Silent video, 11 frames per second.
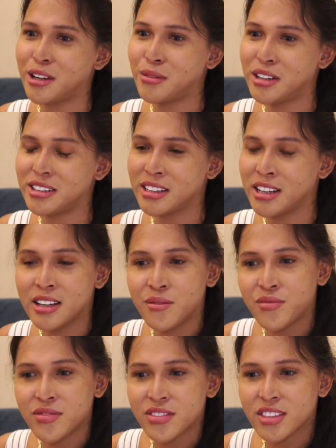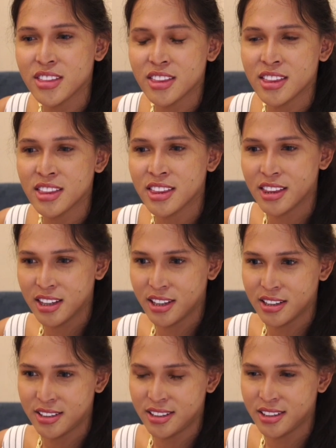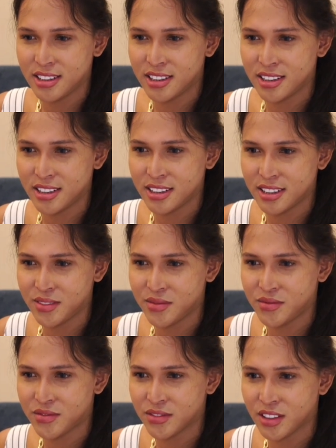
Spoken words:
And what does your job entail, your current job? Like, what do you do?